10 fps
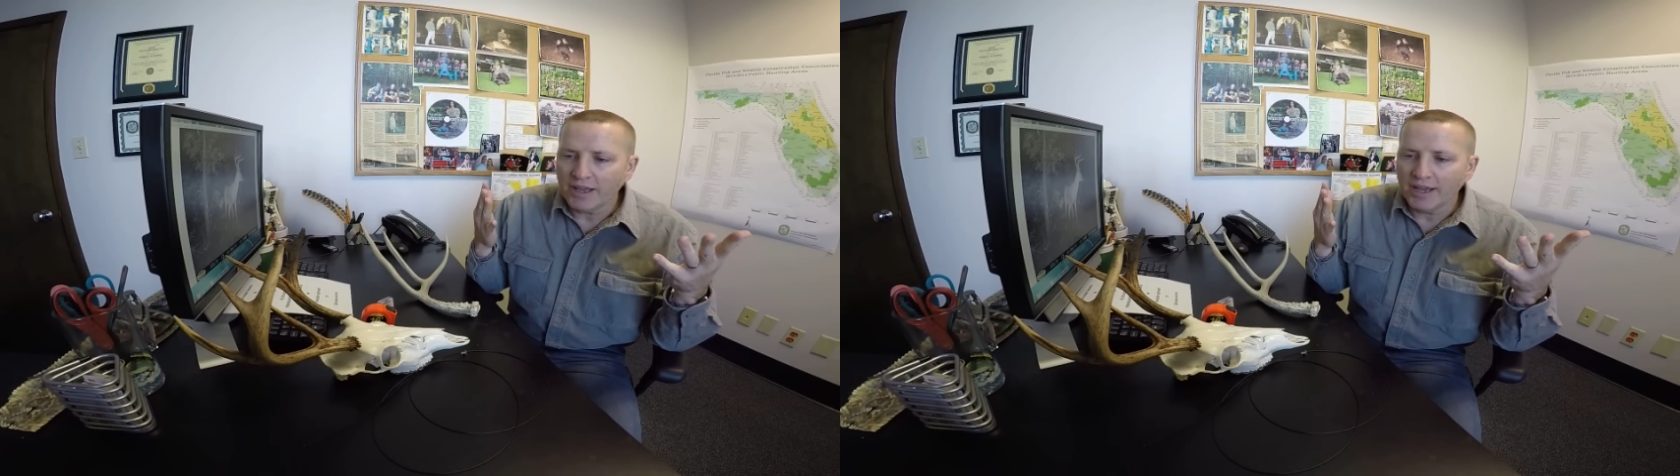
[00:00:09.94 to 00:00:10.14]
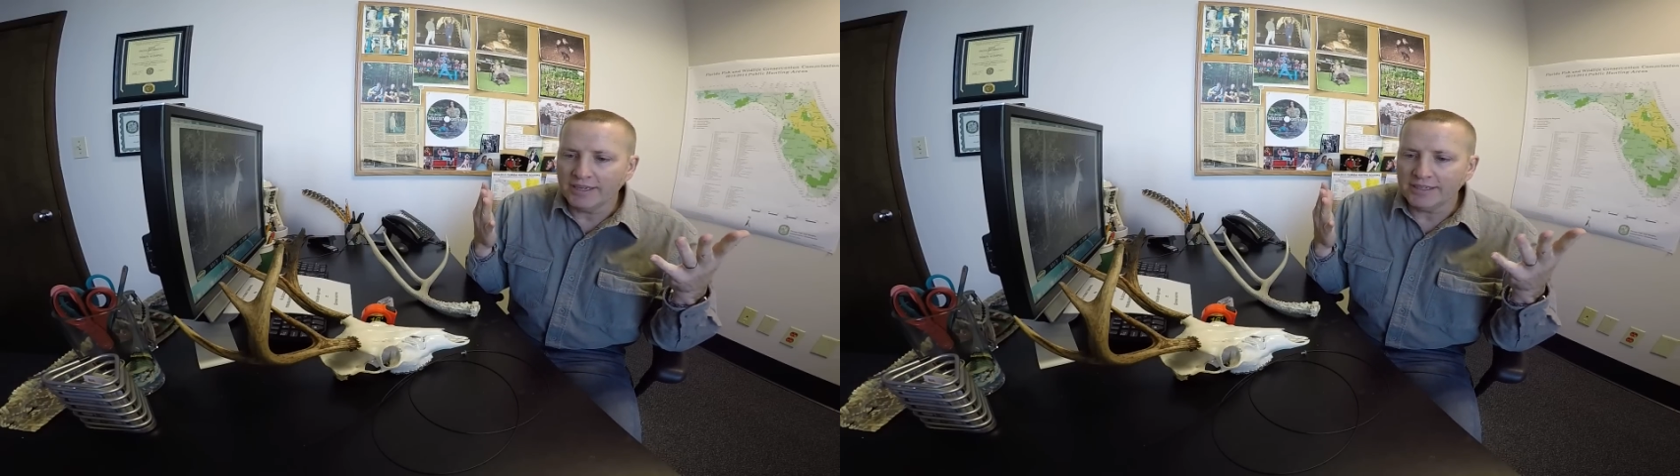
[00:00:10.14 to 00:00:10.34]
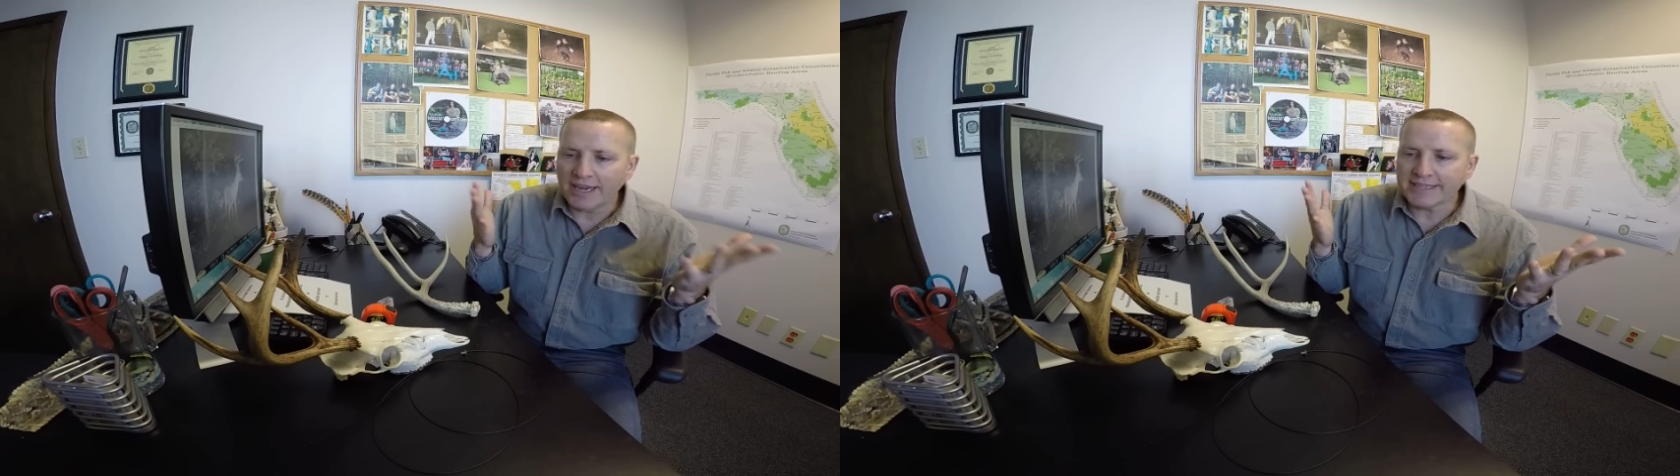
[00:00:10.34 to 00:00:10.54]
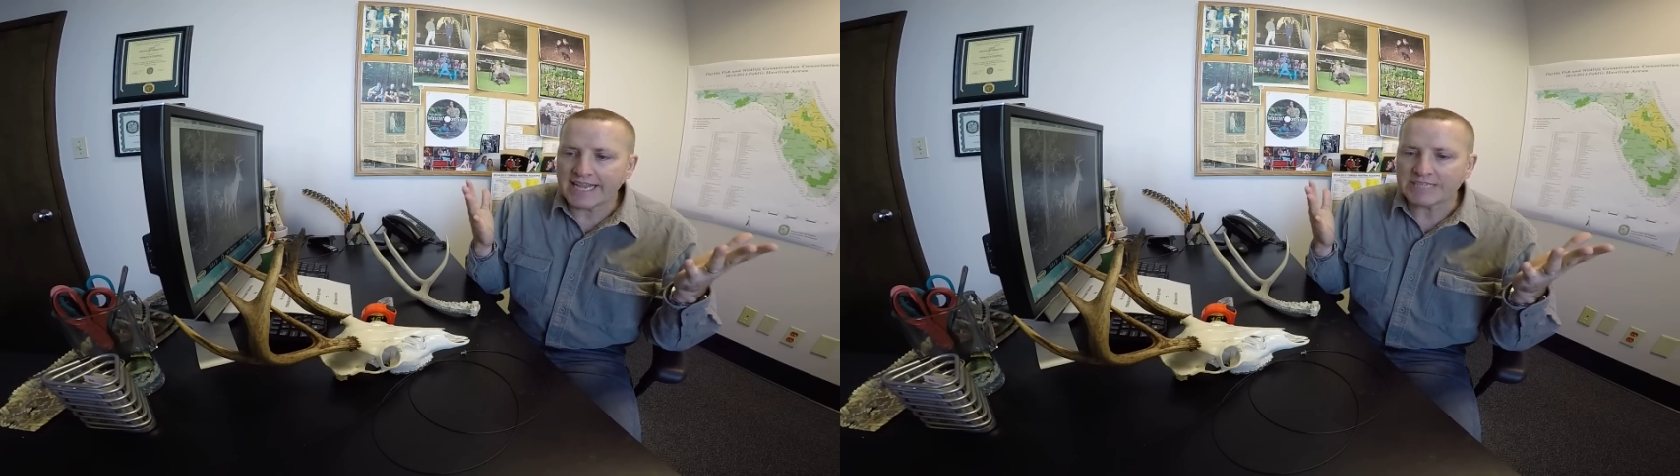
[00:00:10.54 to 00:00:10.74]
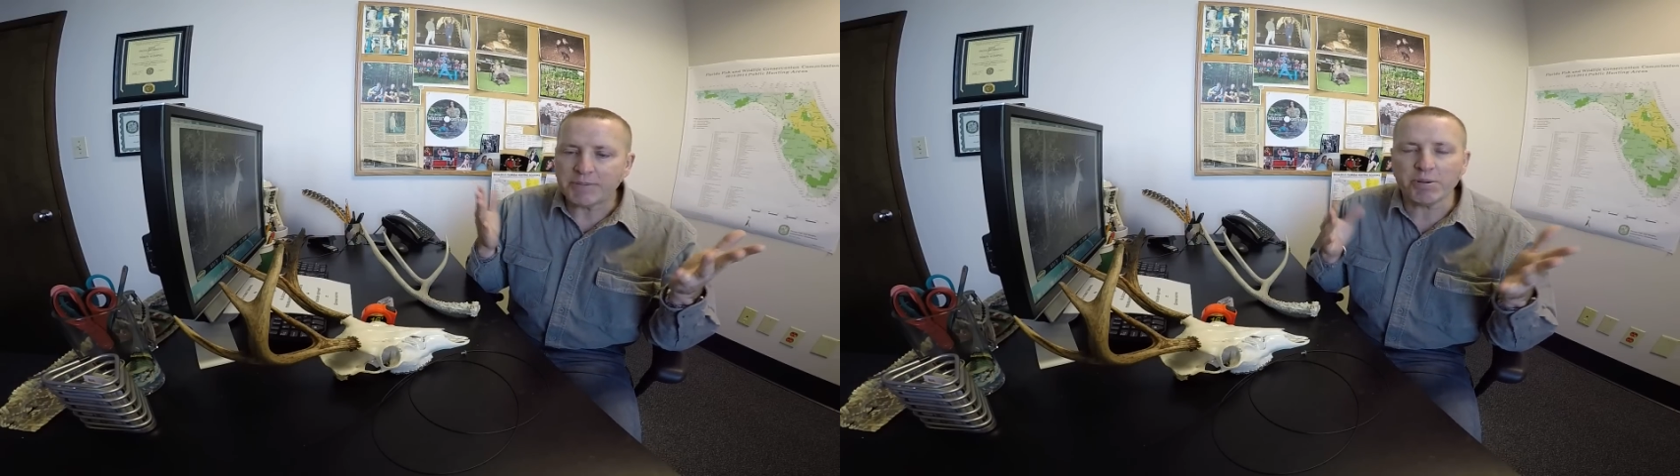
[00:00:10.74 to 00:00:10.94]
a lot of
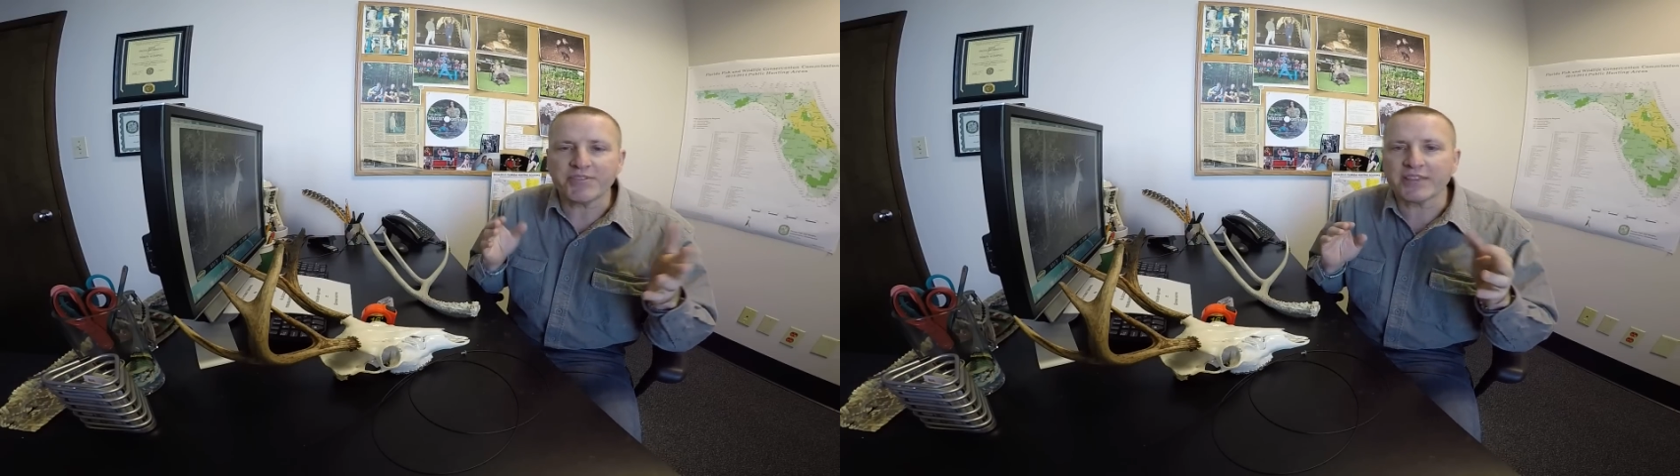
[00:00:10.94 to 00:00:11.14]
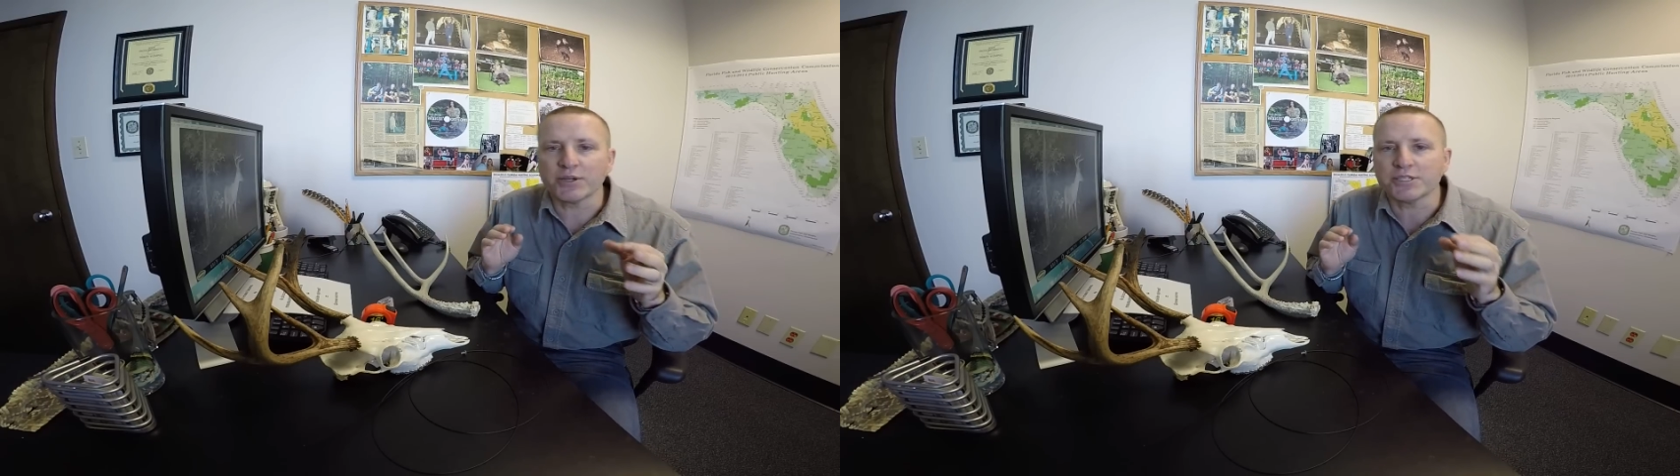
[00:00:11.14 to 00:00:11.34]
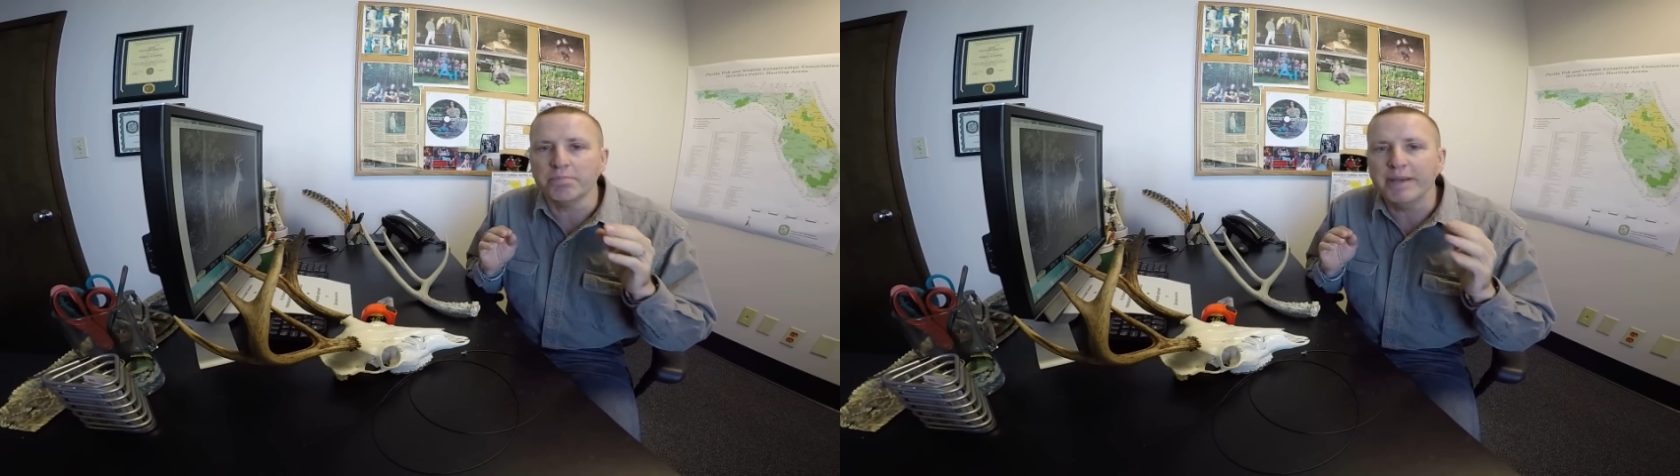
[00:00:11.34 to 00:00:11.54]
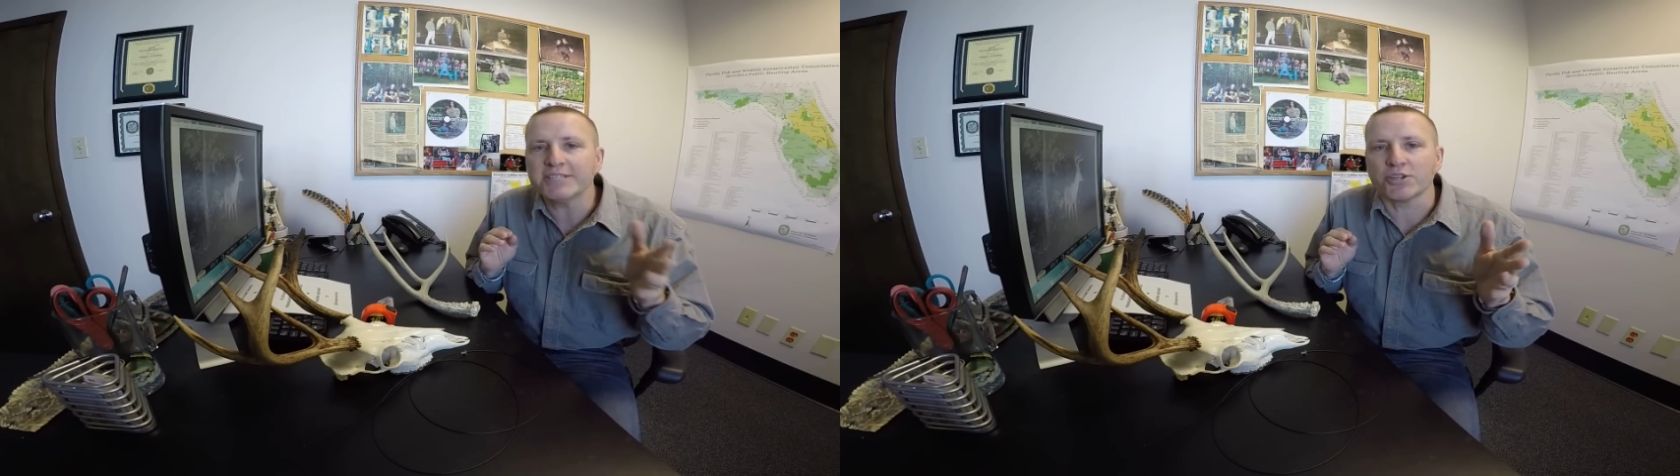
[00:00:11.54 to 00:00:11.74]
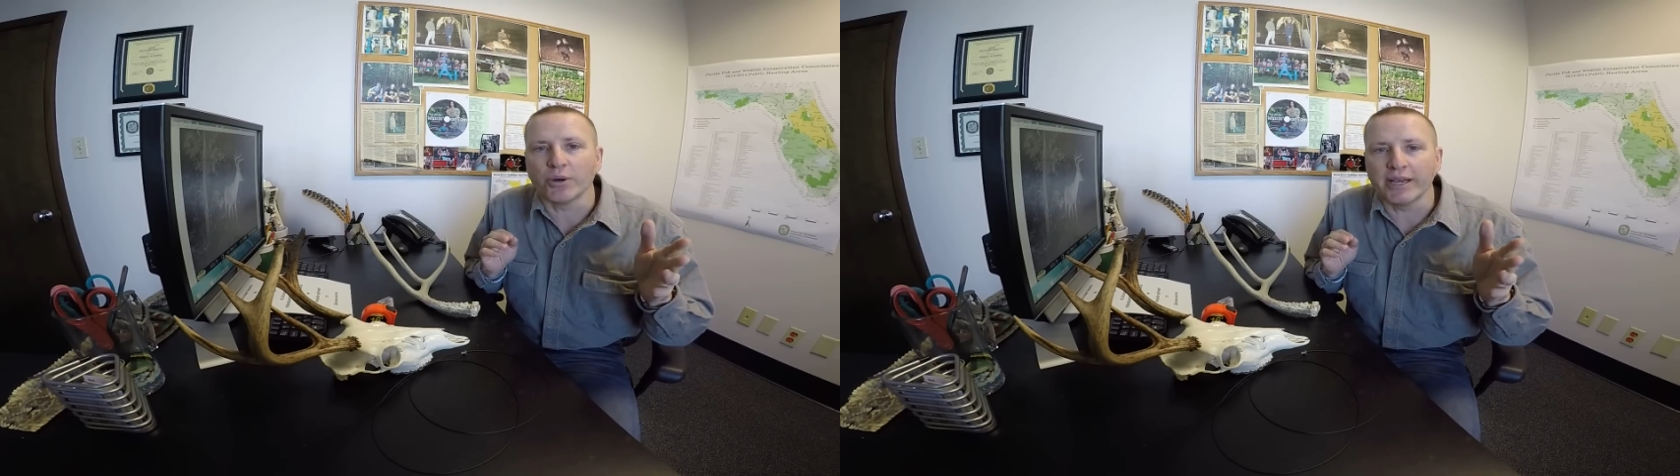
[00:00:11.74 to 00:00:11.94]
times people think there's a
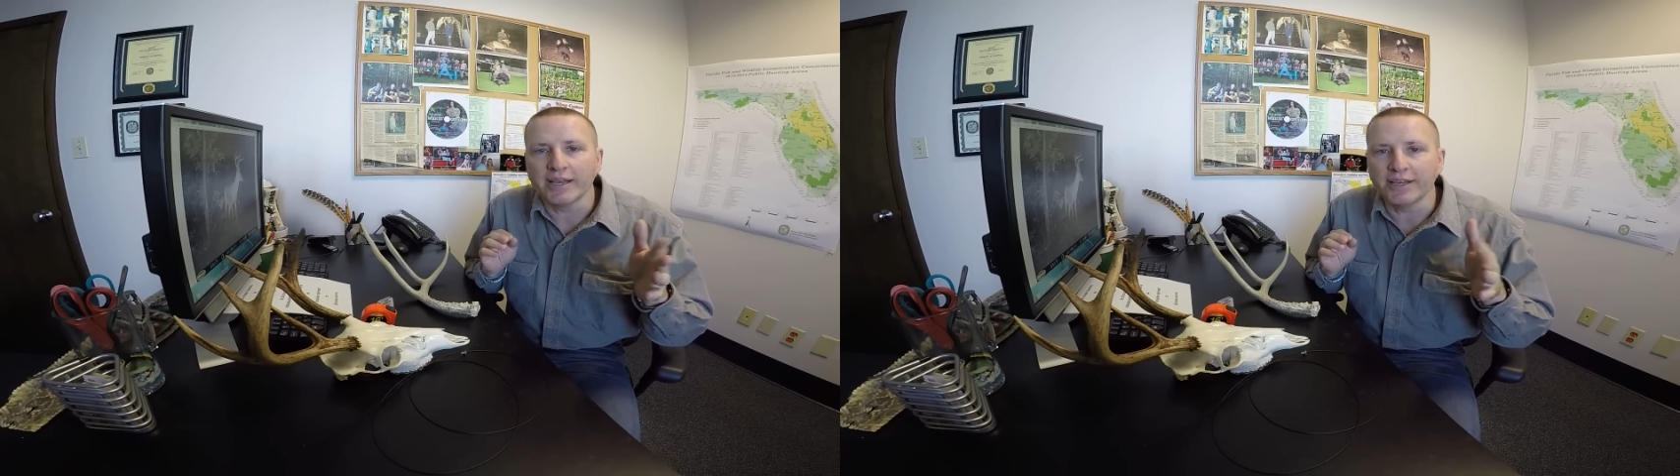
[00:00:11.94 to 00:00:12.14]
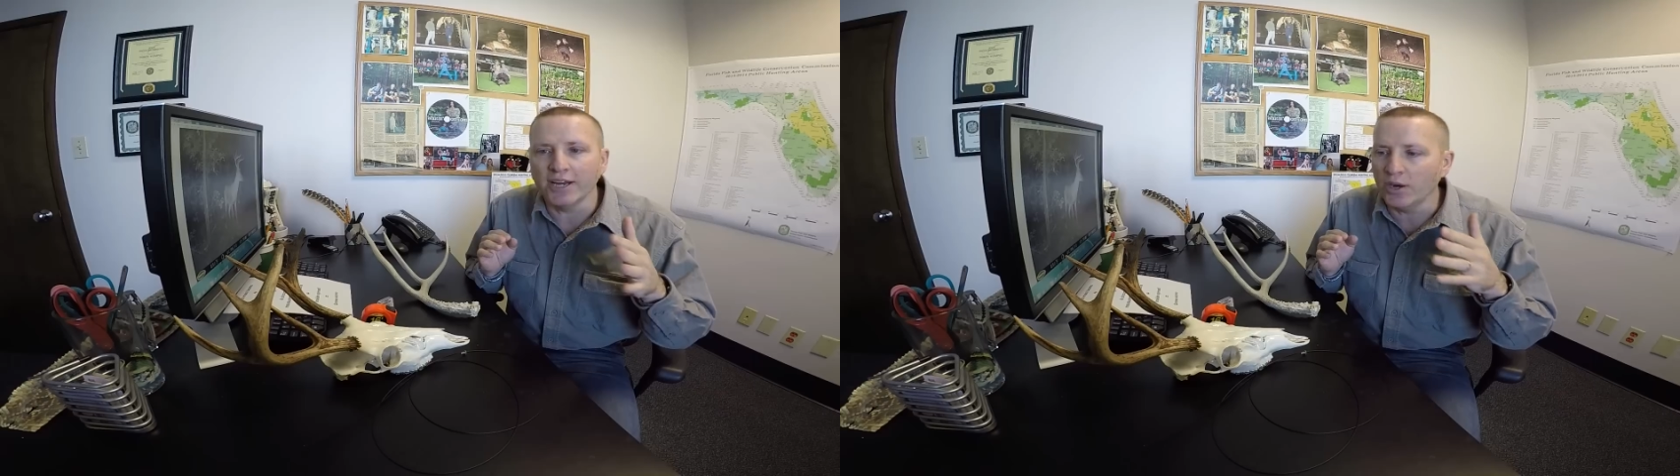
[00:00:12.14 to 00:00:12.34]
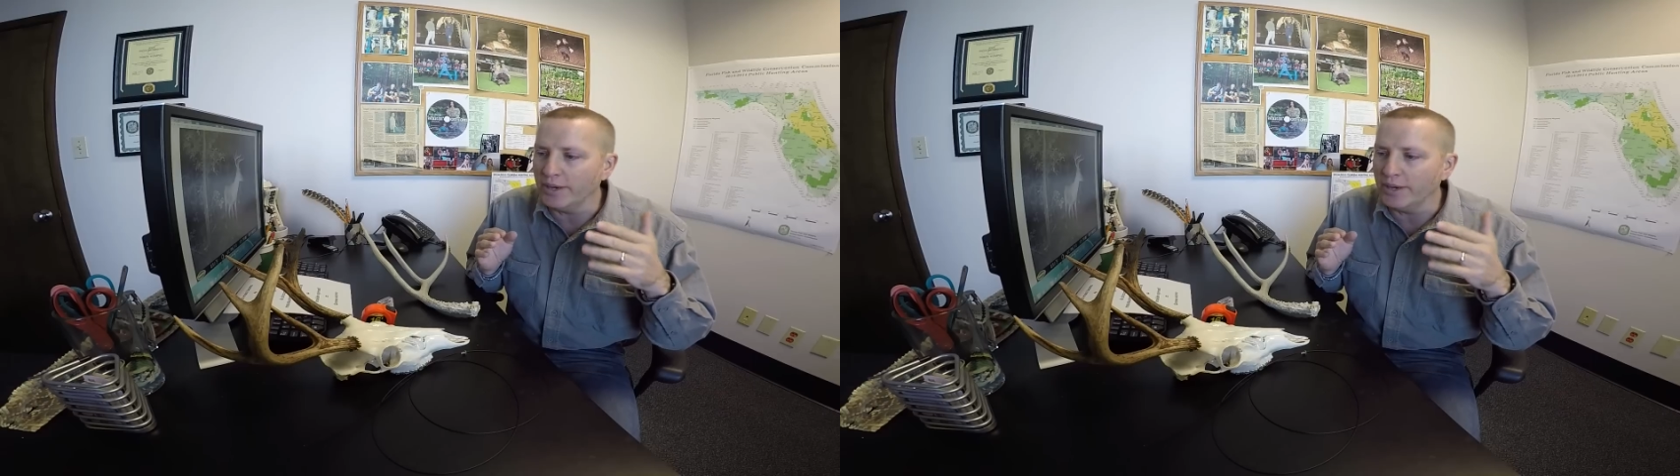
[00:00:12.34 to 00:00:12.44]
mystery, in